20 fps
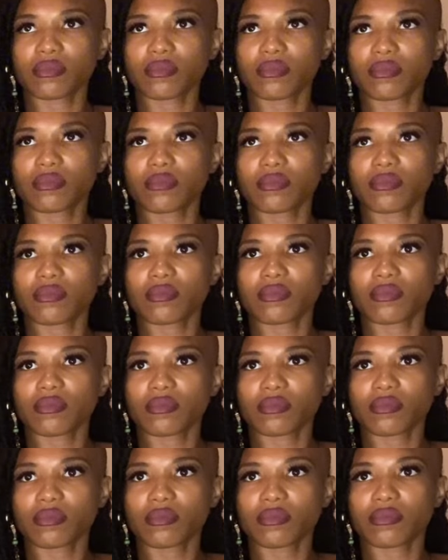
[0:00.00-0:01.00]

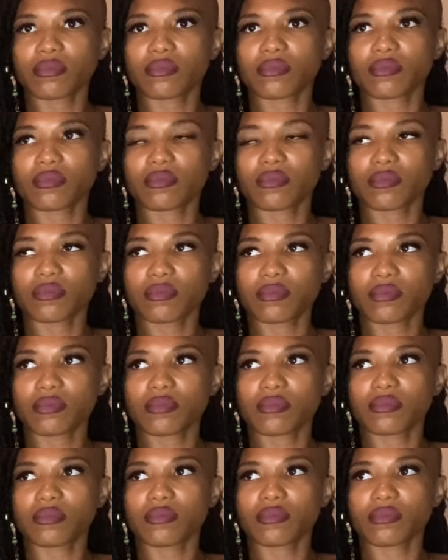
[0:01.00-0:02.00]

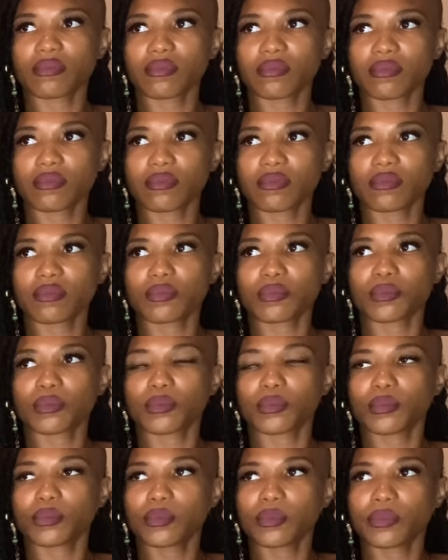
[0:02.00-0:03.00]

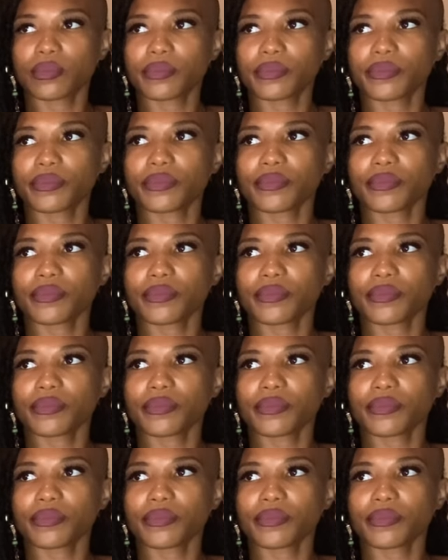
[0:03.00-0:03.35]
No words are spoken by the person on screen.